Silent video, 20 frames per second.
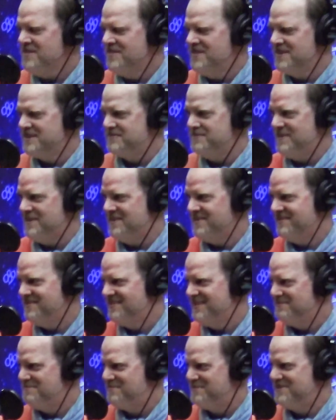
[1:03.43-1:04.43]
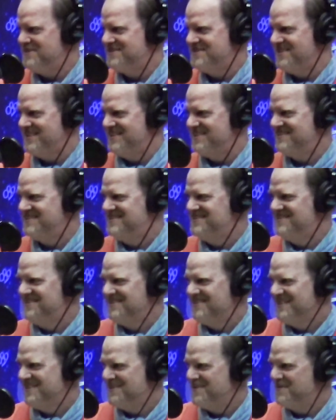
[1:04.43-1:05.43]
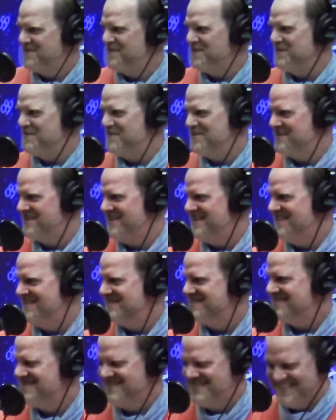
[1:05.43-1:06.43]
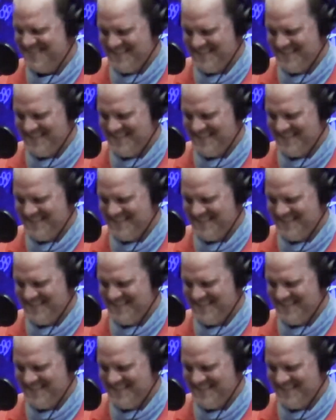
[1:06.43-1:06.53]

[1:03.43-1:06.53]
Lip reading: Thanks, man. I appreciate it. You're the only one who cares.